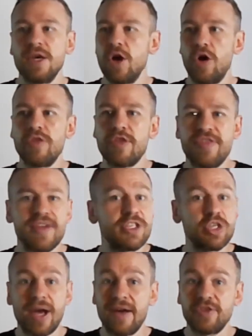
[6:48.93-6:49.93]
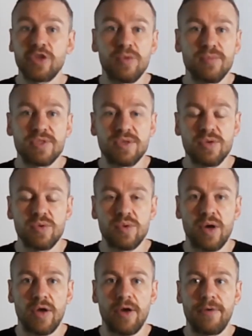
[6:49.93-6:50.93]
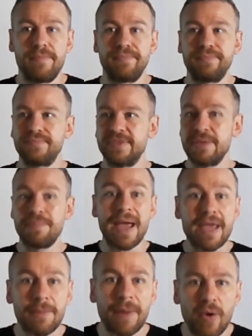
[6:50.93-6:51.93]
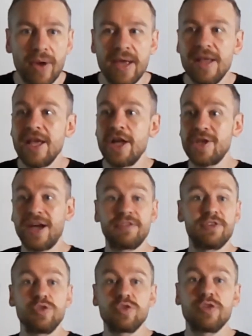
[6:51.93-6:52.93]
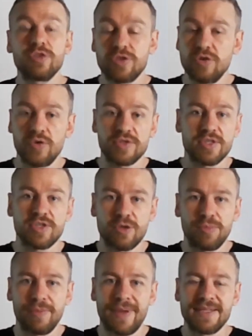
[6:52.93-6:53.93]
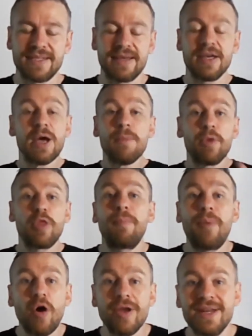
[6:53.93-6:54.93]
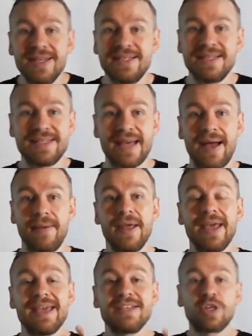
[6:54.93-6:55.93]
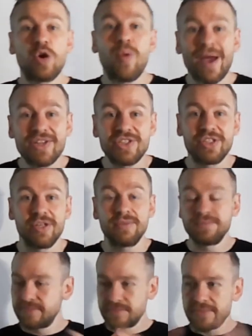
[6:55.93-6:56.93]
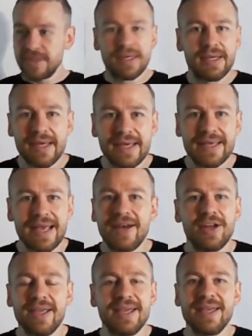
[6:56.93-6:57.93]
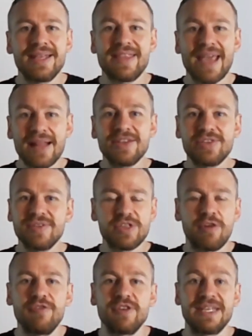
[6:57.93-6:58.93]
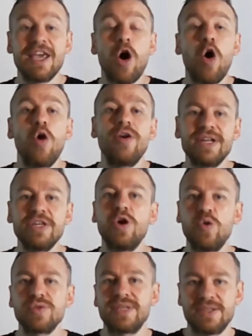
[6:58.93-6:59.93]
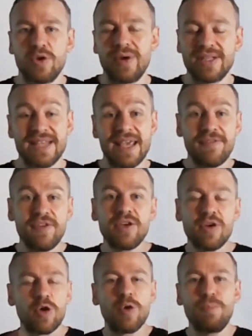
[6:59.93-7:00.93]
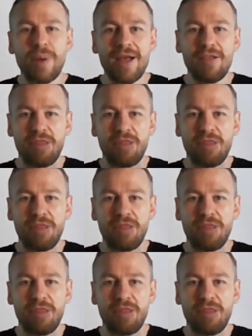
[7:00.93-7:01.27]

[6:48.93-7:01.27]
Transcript: other things you have to come to debate about it, and you have to use other scrolls to supplement it. But the point is that his question, the answer is obvious. He already knows his own answer. If he could compile